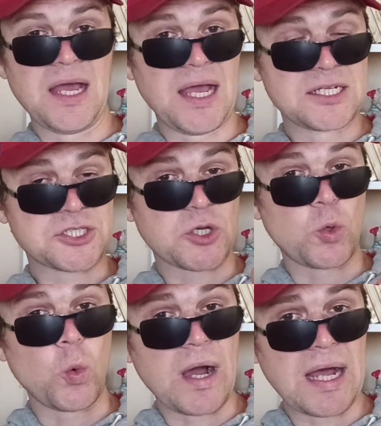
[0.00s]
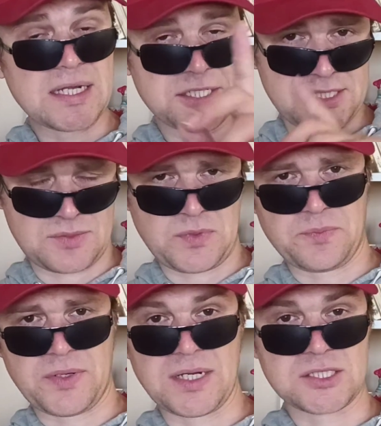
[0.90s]
and quality spare
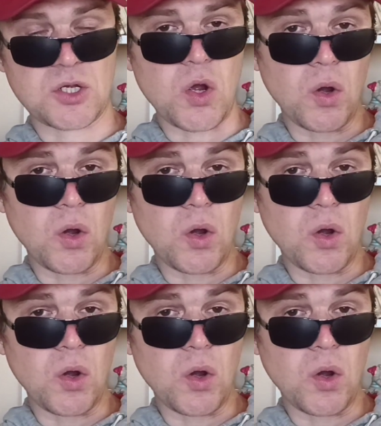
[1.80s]
parts,